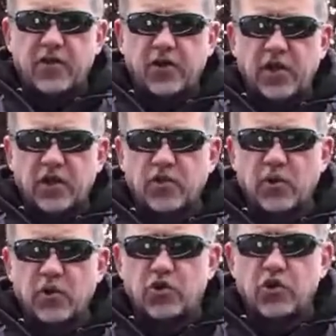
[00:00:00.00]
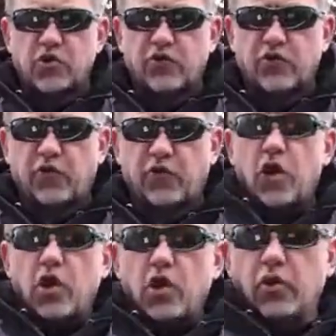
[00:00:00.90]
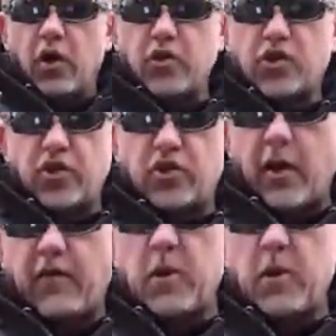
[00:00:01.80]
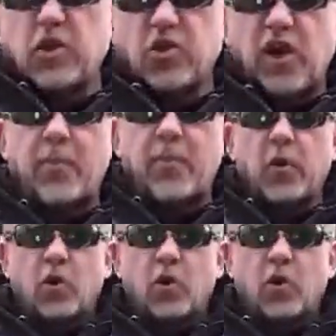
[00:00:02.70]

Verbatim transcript: I think that's the most useful. Notice I do have a piece of tape on